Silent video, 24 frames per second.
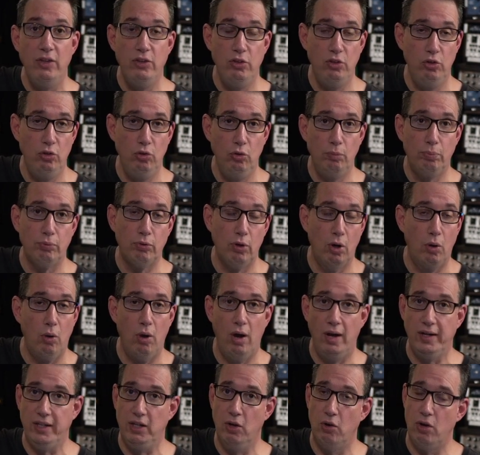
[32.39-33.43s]
new pro
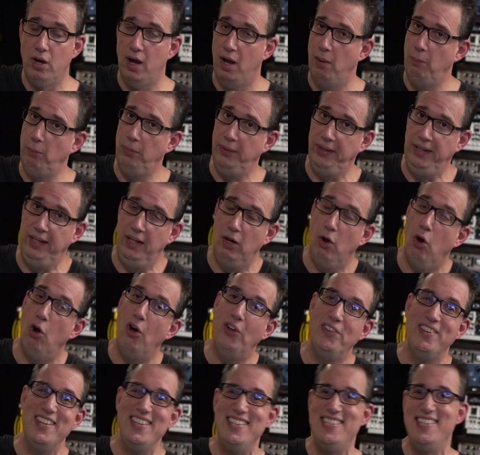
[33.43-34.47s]
audio company
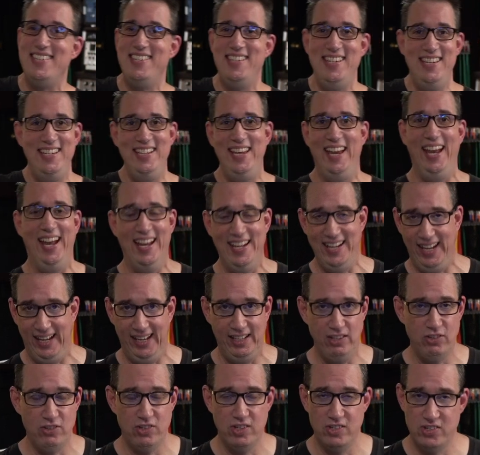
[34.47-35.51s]
called
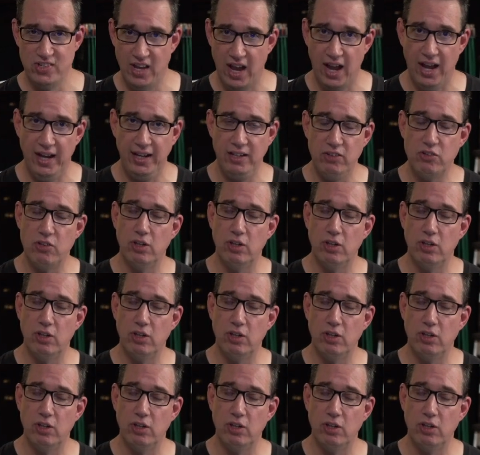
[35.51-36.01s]
Z&H Designs.